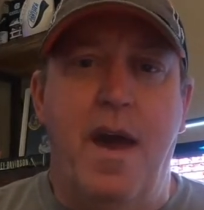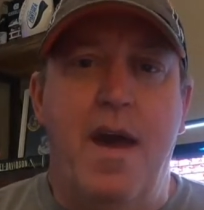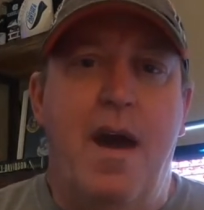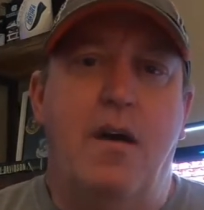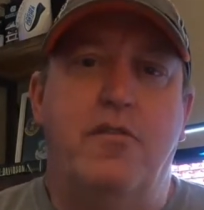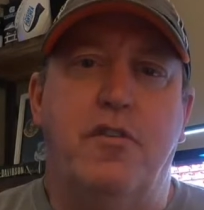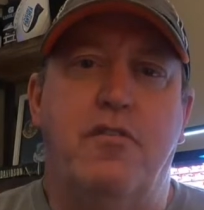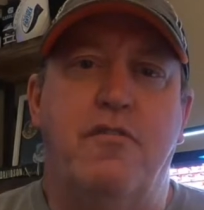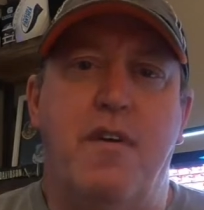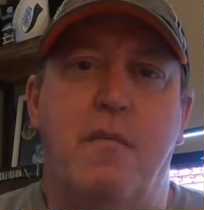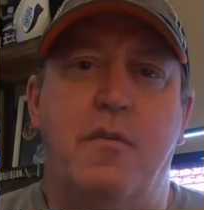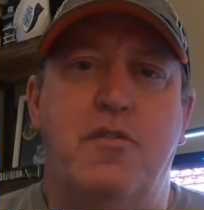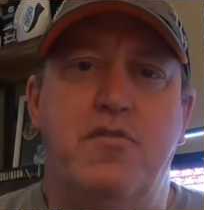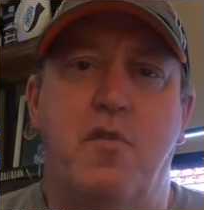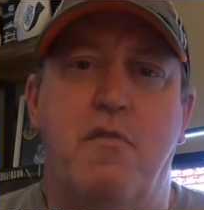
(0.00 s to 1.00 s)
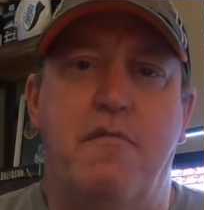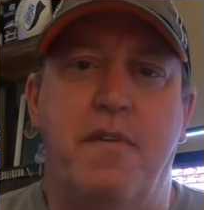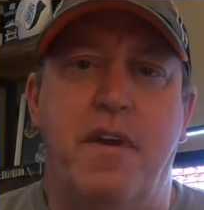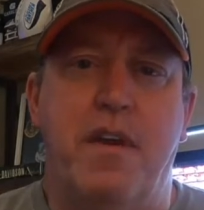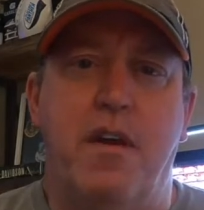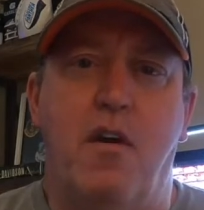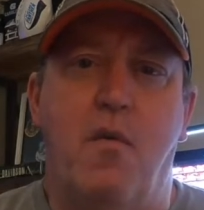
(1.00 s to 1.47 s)
hey, I'll just film a short
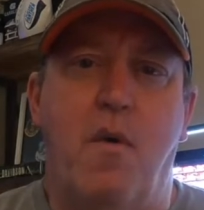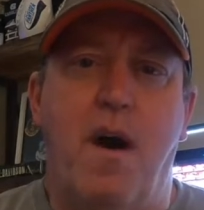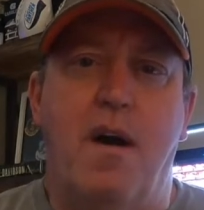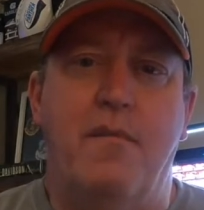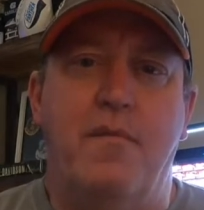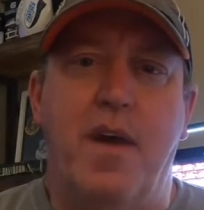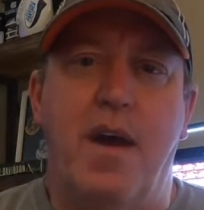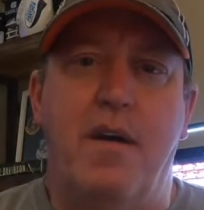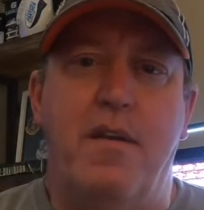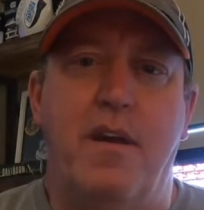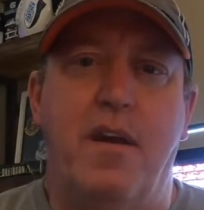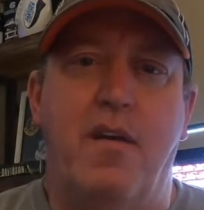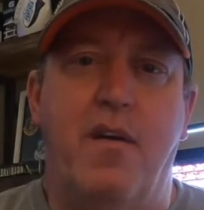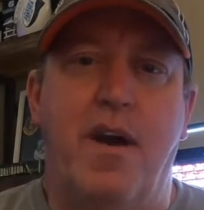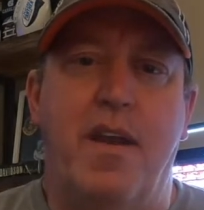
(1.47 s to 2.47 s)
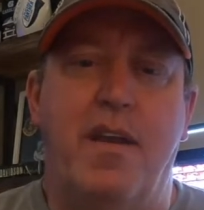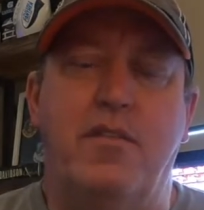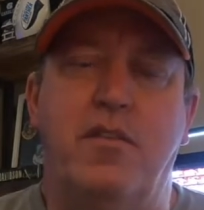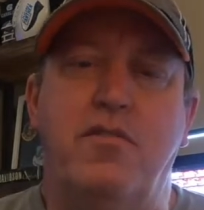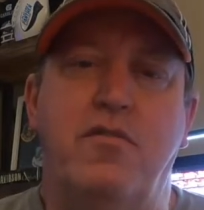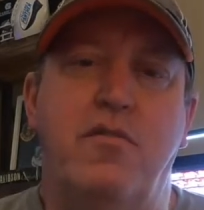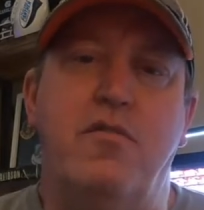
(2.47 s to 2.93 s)
video while I'm down here, and I
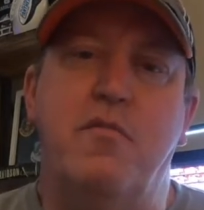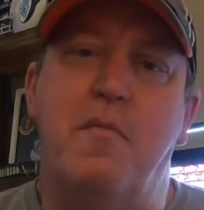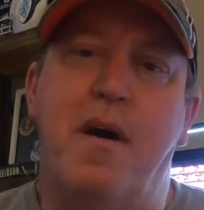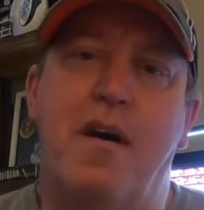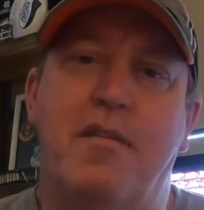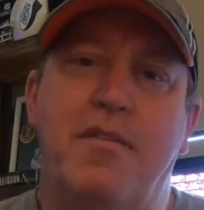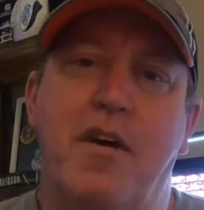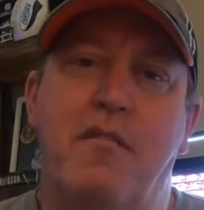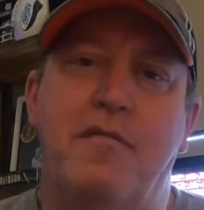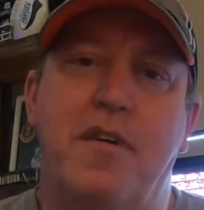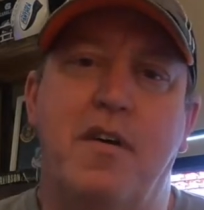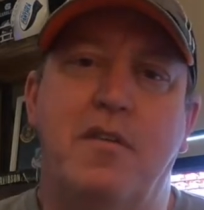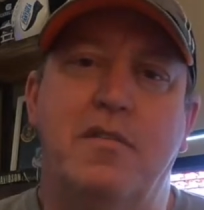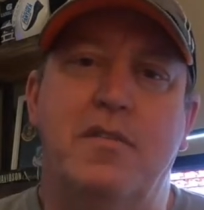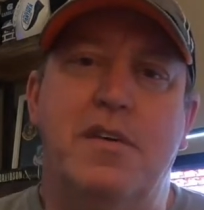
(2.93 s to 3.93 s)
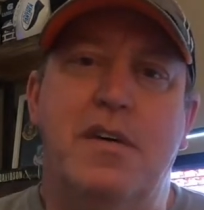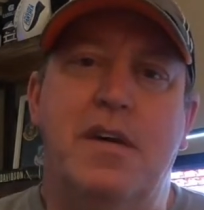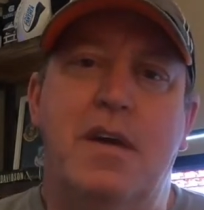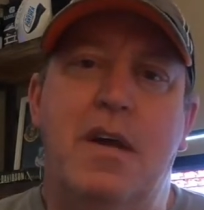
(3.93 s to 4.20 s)
just used my cell phone.